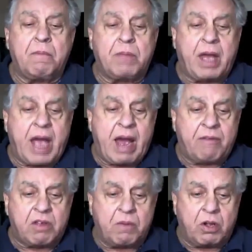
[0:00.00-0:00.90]
They
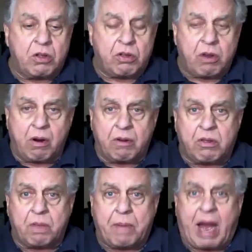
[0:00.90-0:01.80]
have some
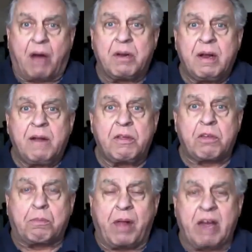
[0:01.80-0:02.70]
concerns about
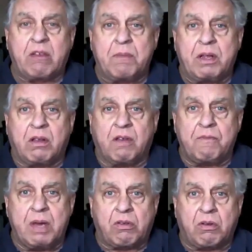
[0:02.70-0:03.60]
displacement
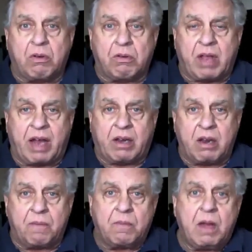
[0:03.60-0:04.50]
of missiles that
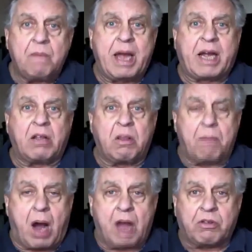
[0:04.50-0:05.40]
can make it to
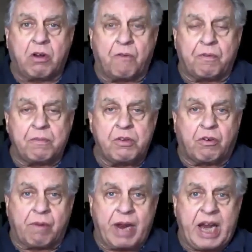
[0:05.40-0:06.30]
Moscow from
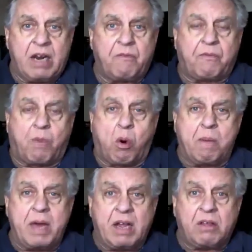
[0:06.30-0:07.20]
Ukraine in 4
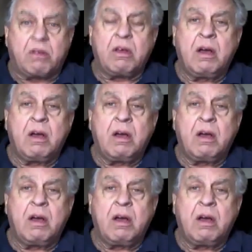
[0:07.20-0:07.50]
minutes,